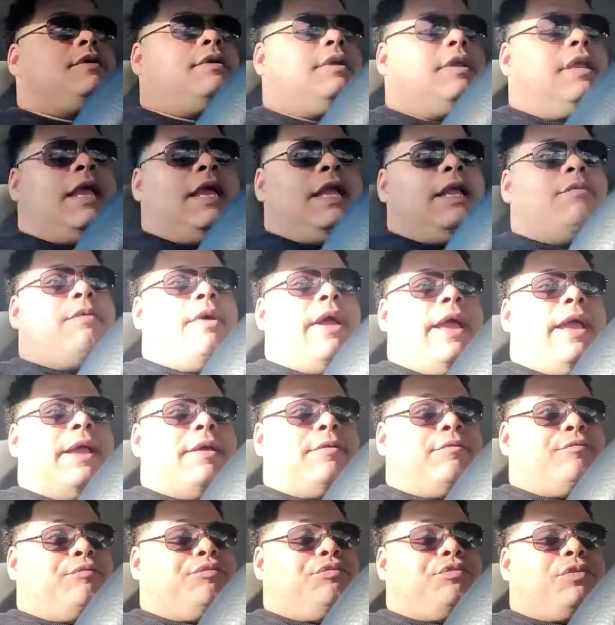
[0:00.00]
anyway,
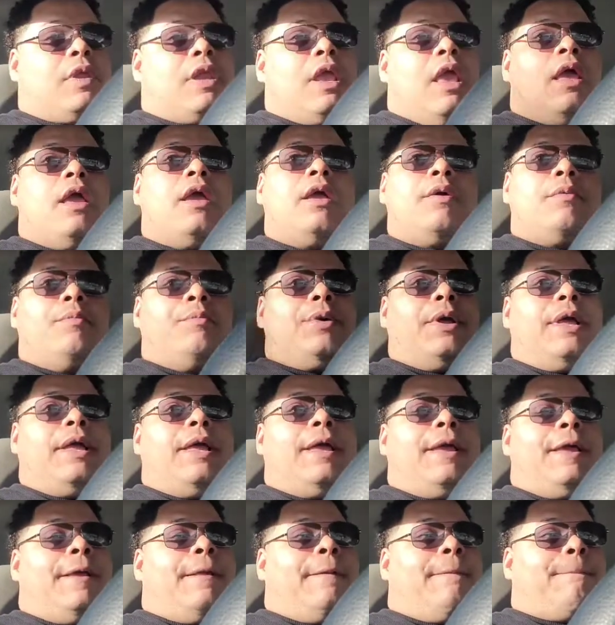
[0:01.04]

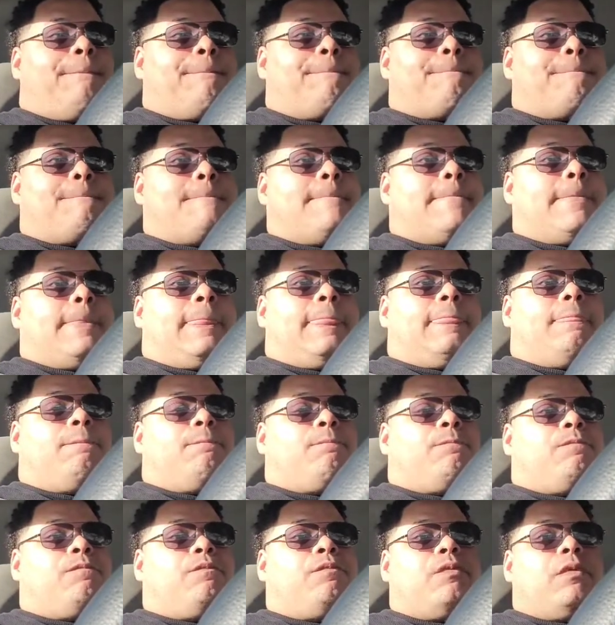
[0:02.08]
but
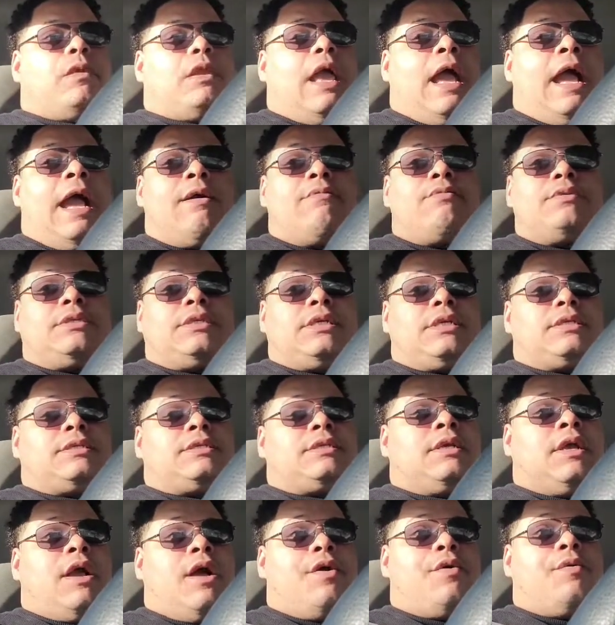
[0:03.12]
I was
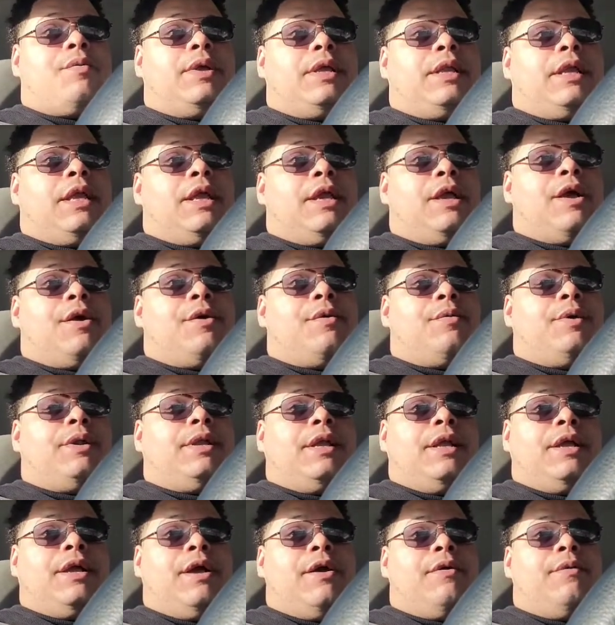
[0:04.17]
just going and going
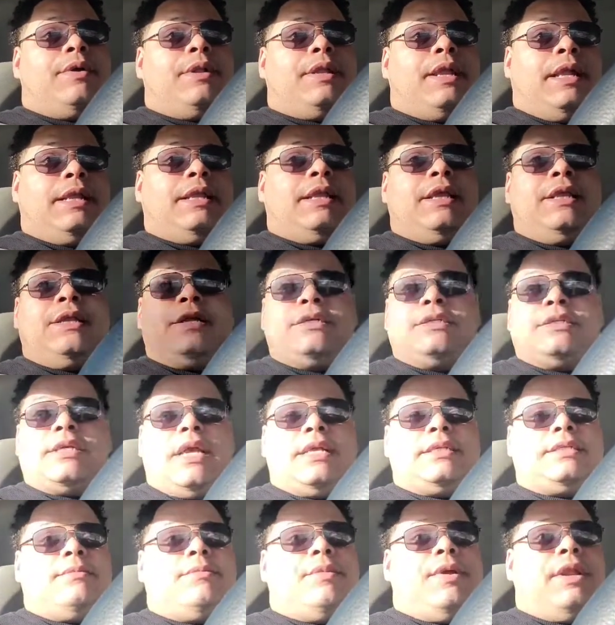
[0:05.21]
and going like the
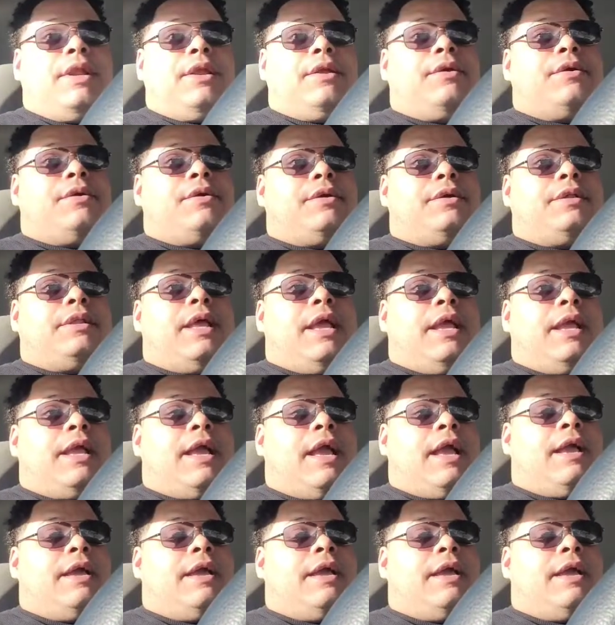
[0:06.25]
Energizer Bunny girl. Like, and